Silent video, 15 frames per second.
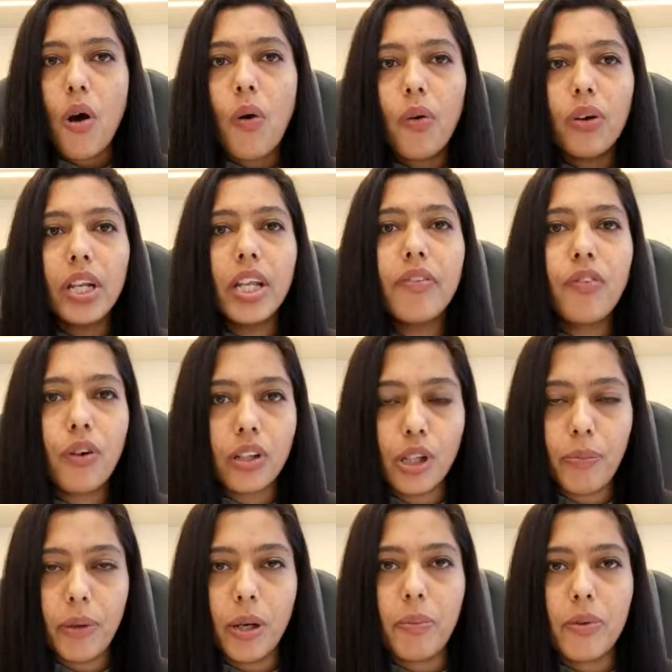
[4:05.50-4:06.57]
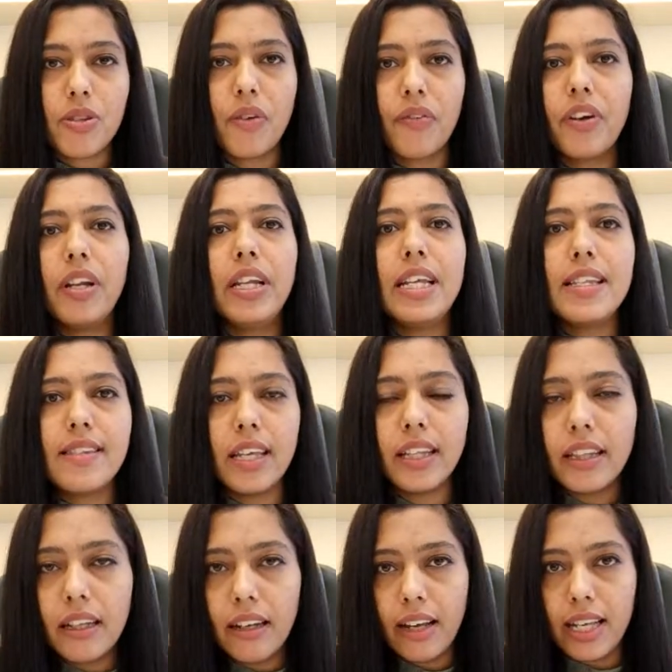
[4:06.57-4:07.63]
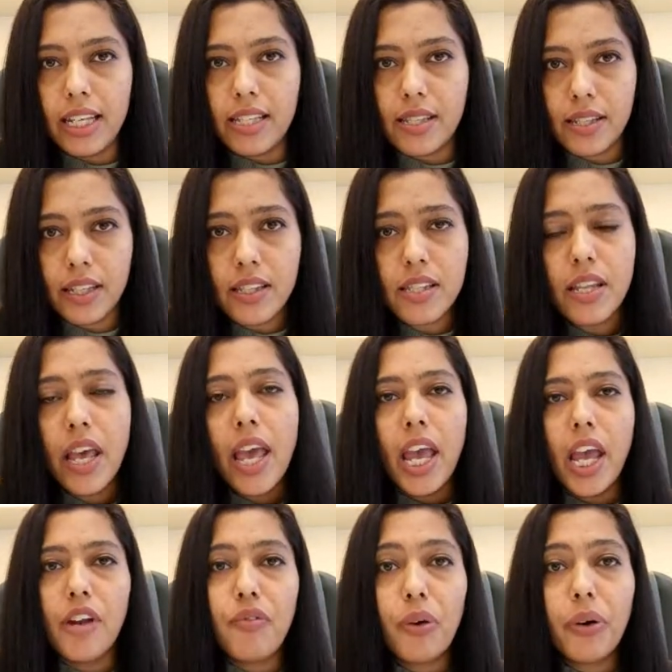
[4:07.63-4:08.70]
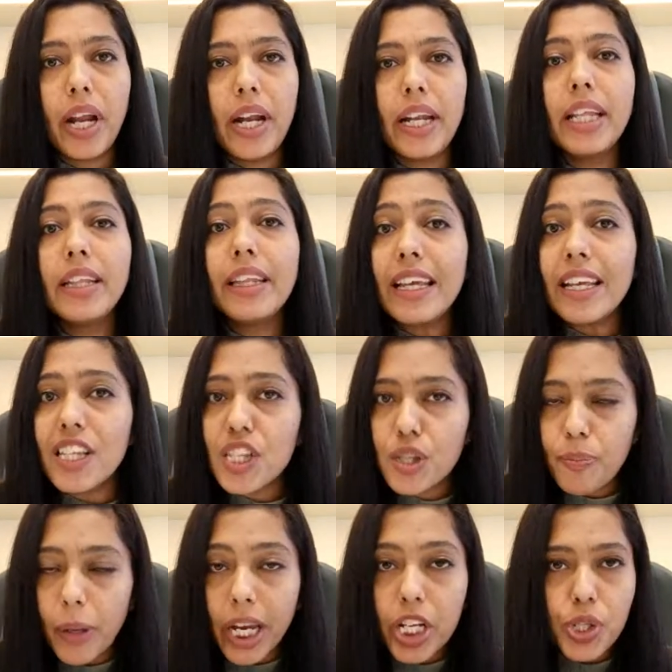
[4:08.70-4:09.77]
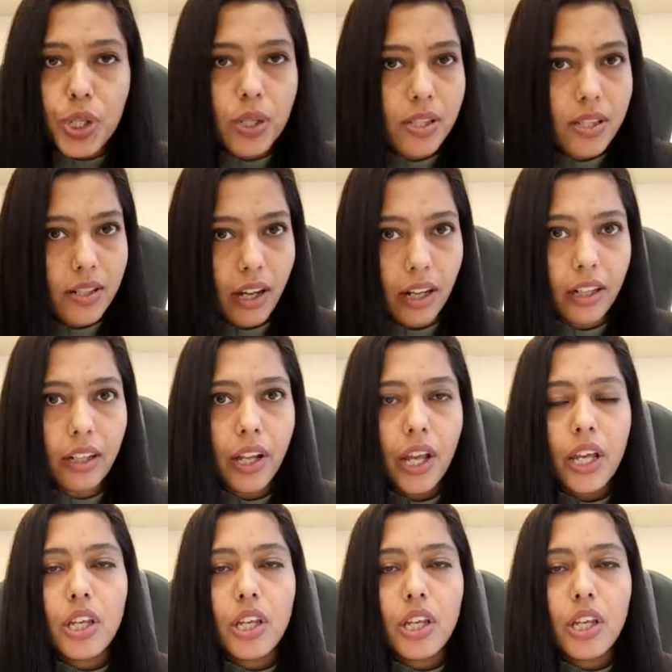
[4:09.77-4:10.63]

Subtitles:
Only for the purpose of releasing the license and for getting the inspections done,